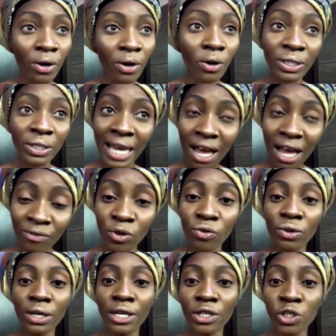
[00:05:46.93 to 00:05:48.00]
or they have no
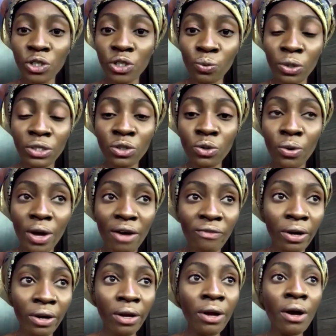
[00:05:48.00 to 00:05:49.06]
relation
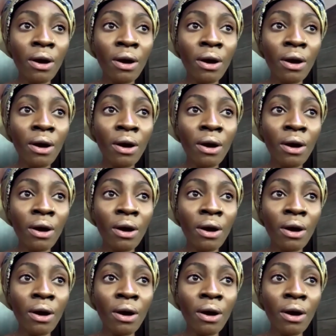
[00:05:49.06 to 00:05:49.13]
whatsoever.